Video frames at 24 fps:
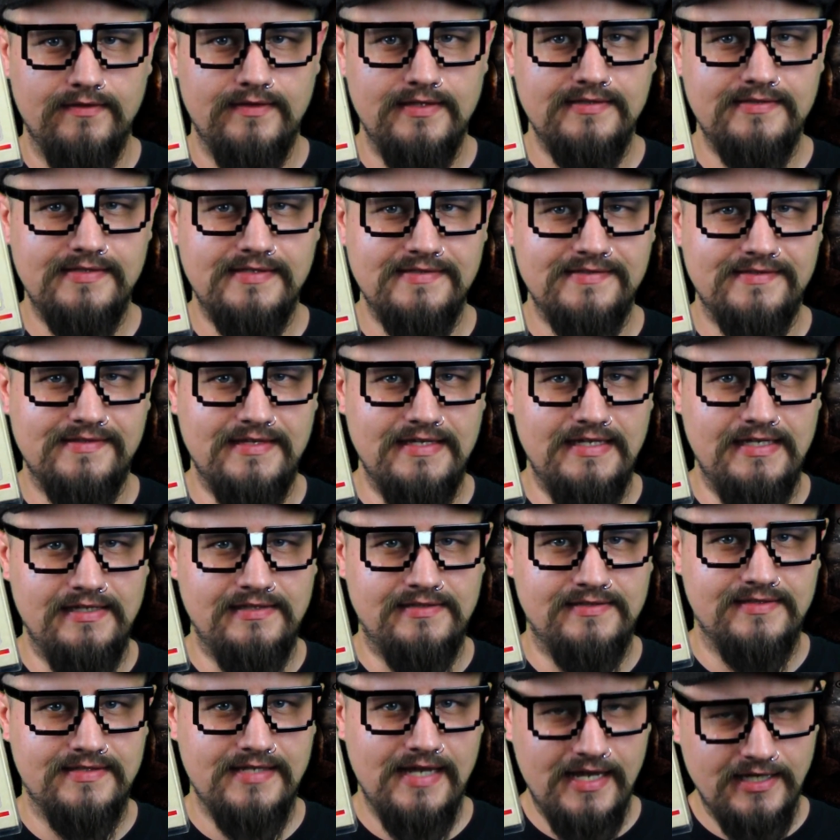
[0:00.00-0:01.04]
This is
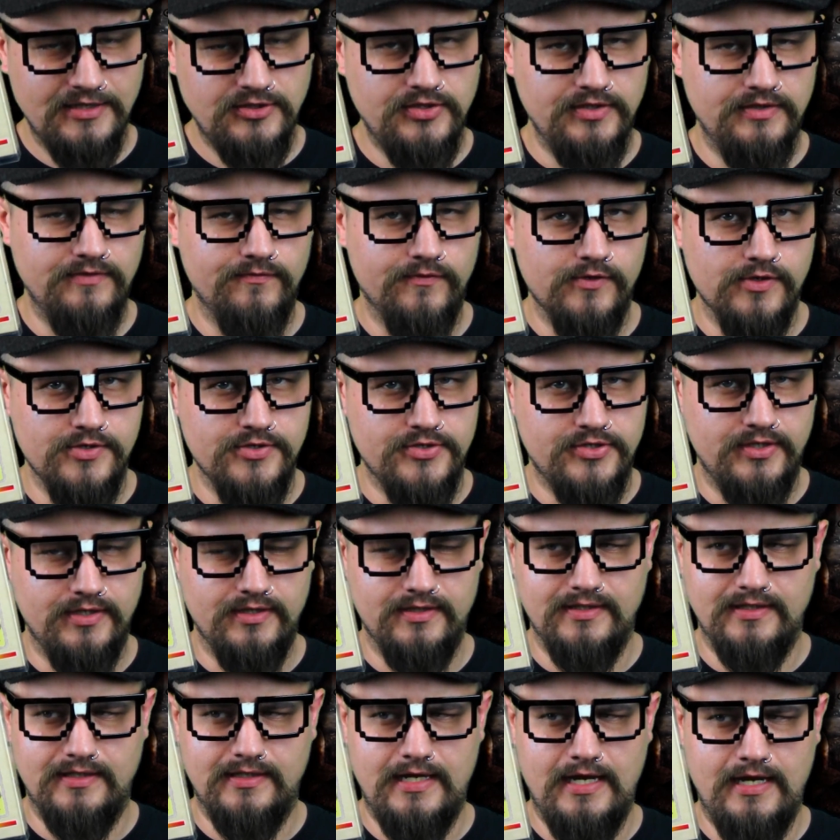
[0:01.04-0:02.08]
the Sachin
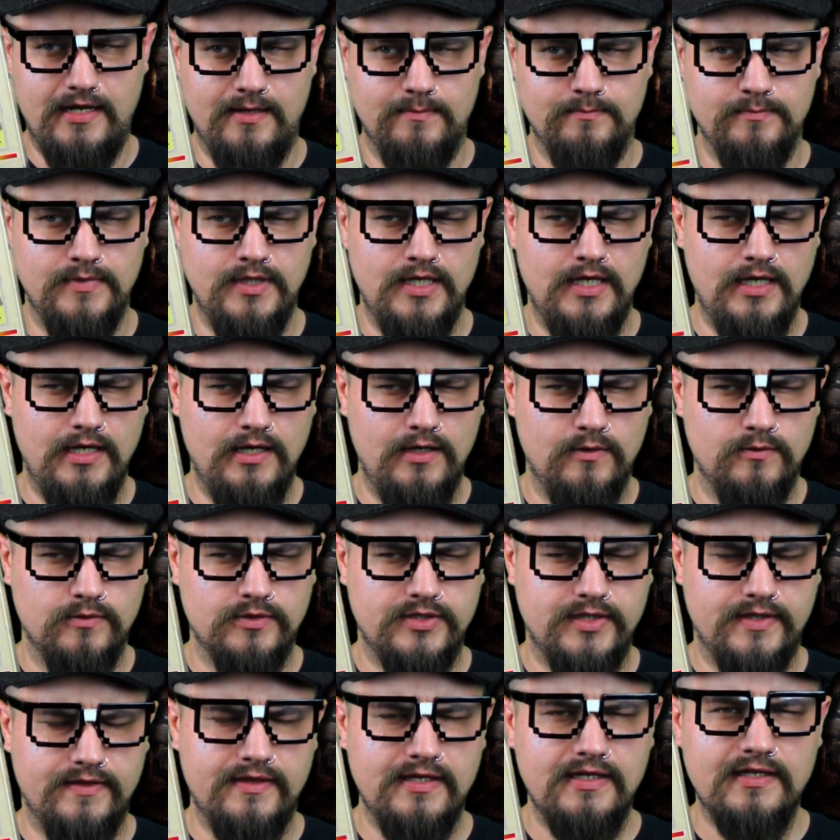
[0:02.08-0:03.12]
version of the game,
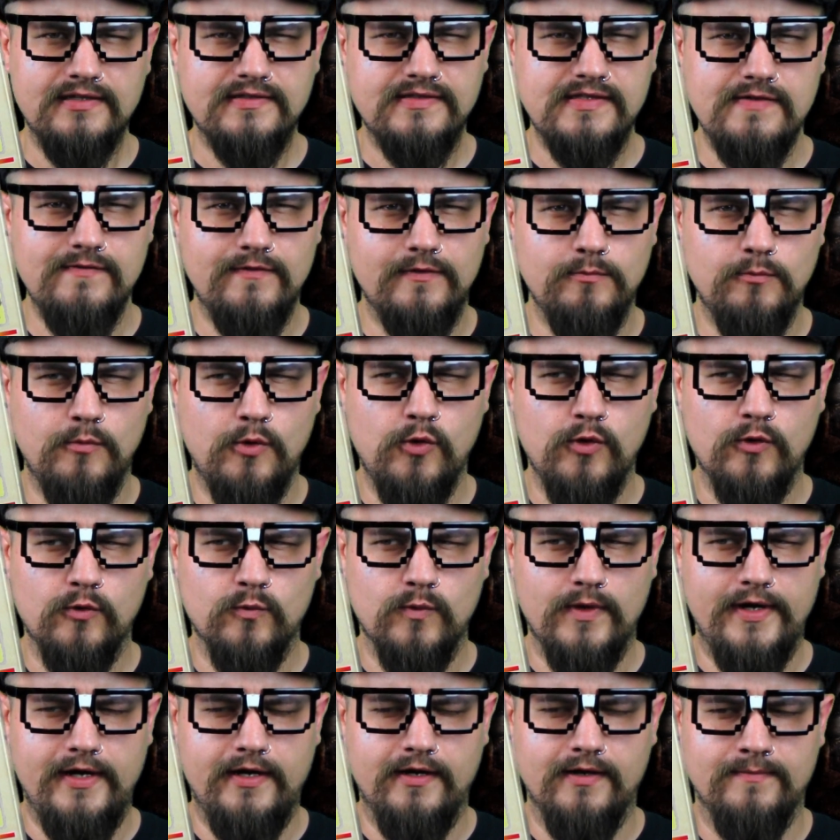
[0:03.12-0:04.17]
which I think is even
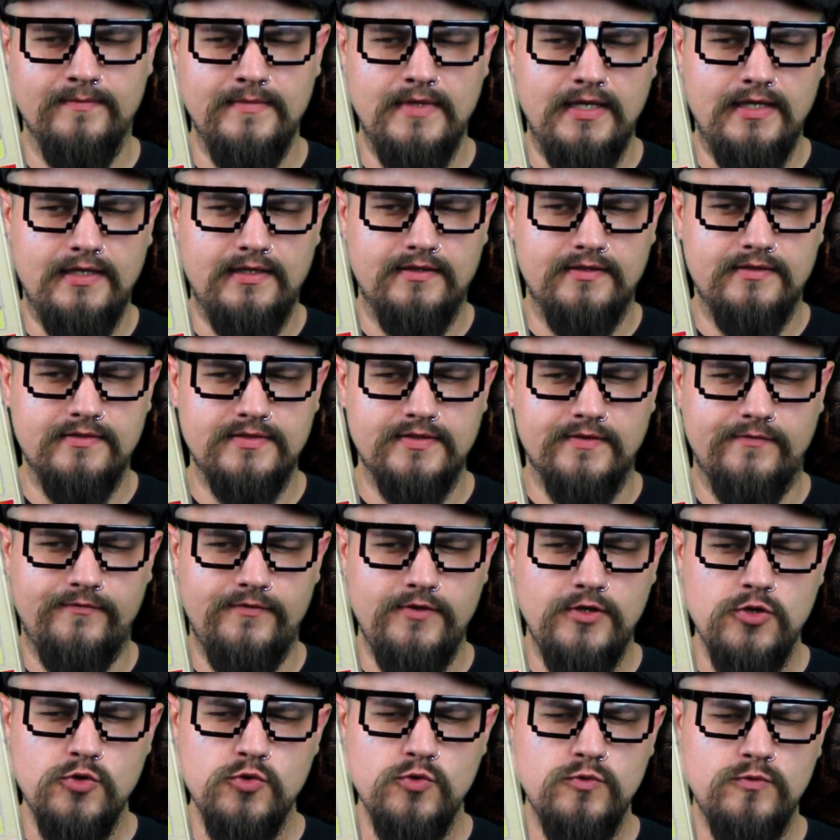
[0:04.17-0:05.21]
more rare. There's a
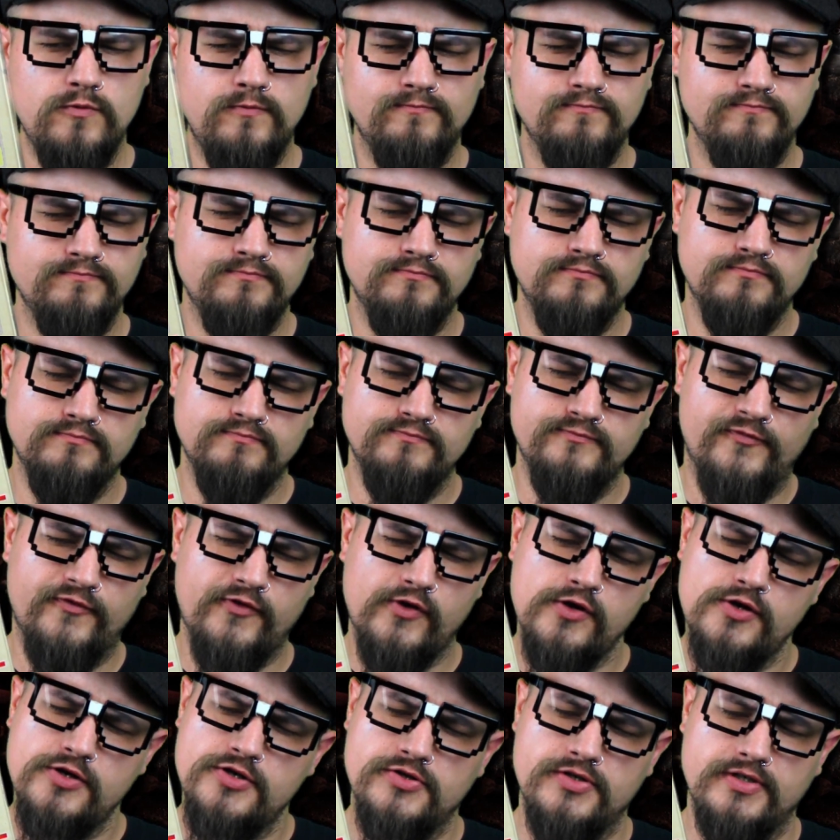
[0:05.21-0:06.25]
few
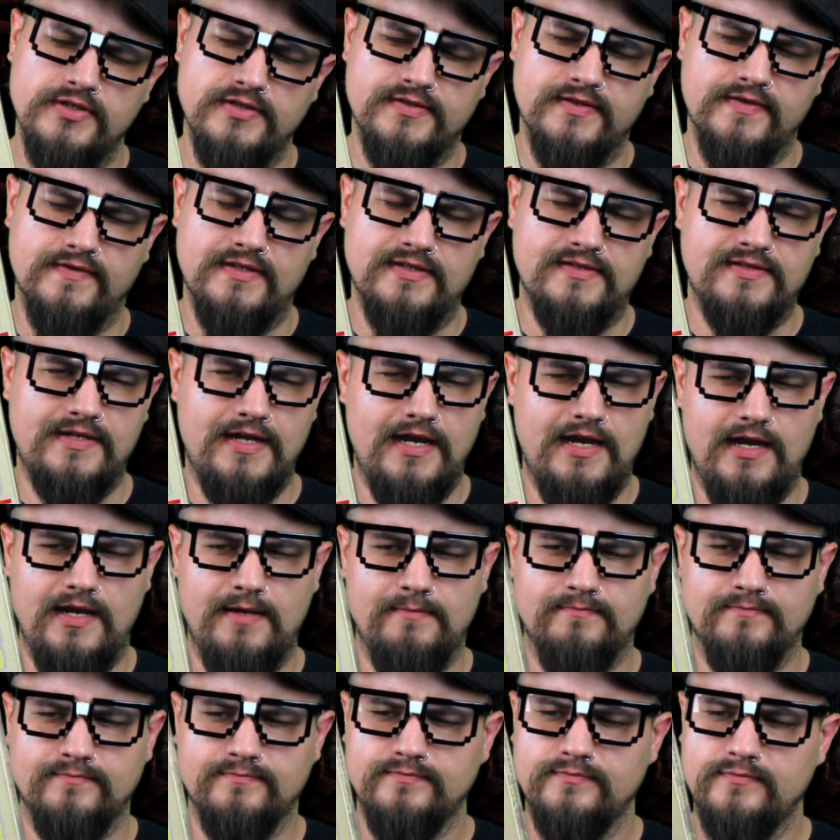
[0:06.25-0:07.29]
versions of this
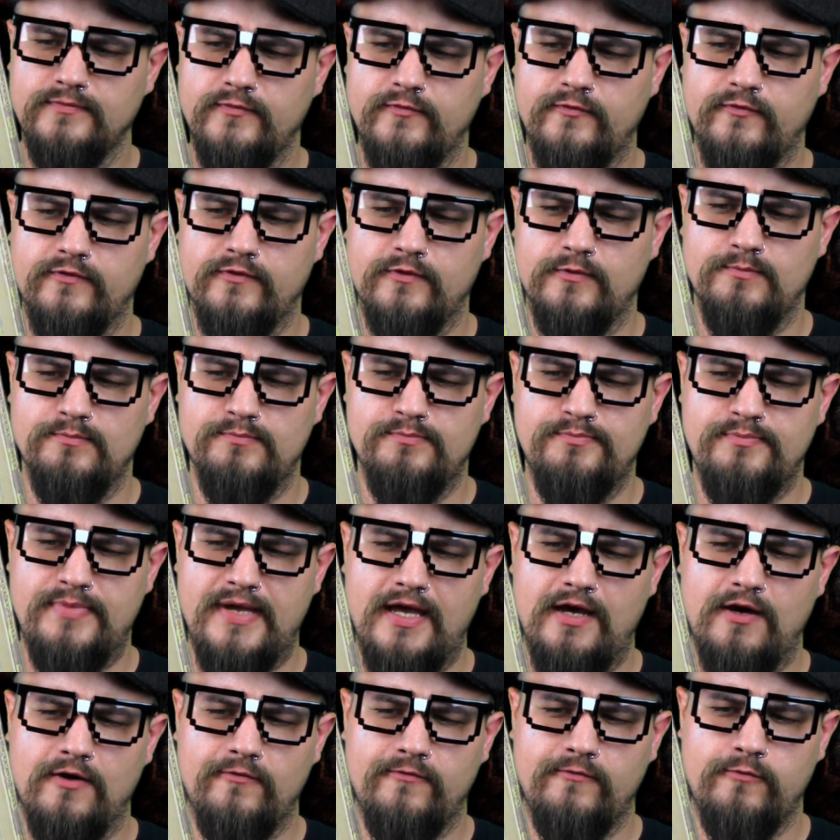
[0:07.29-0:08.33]
game from
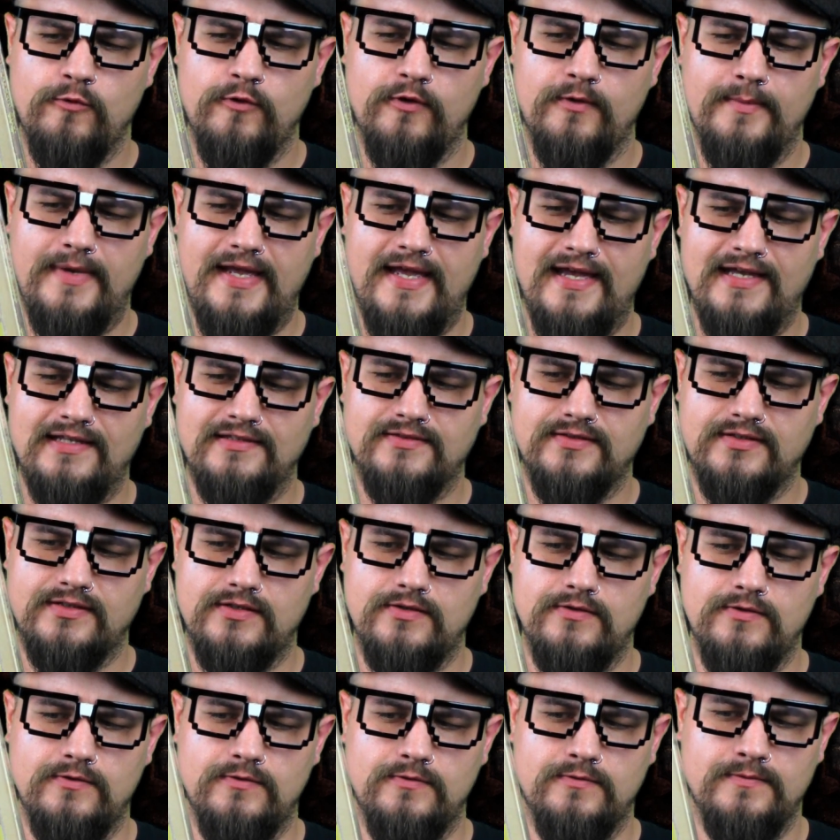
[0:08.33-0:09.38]
PAL formats
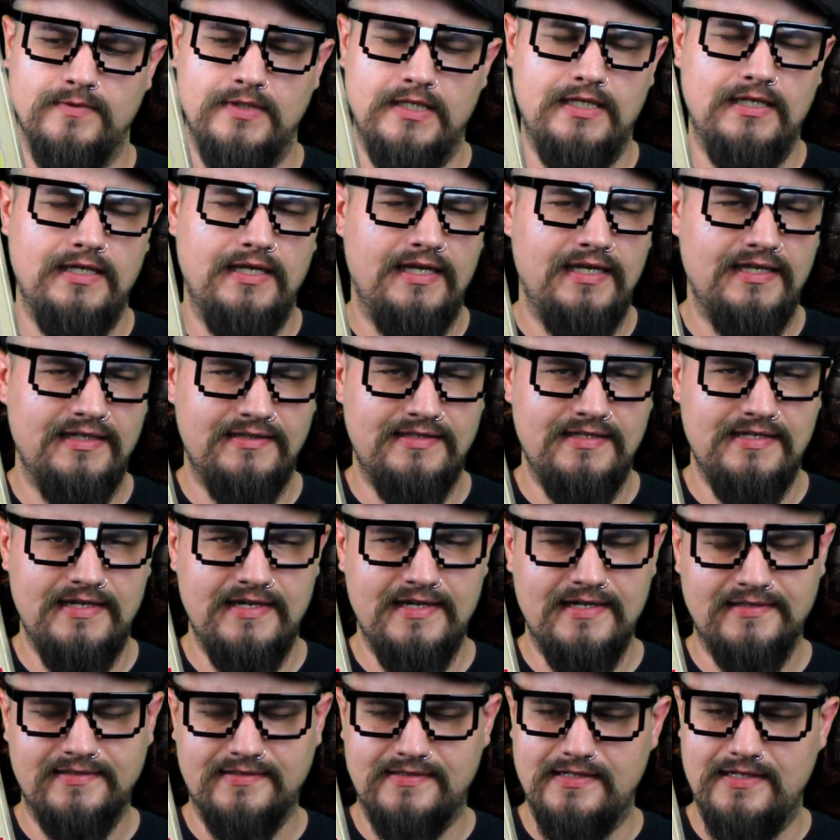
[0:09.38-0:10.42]
to
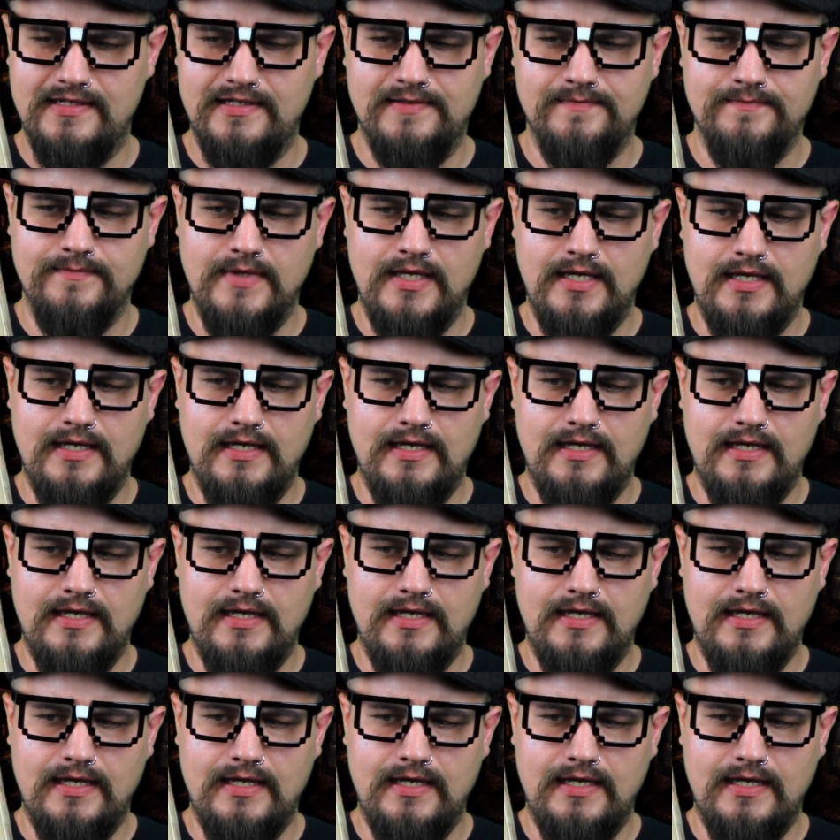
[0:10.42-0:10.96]
NTSC,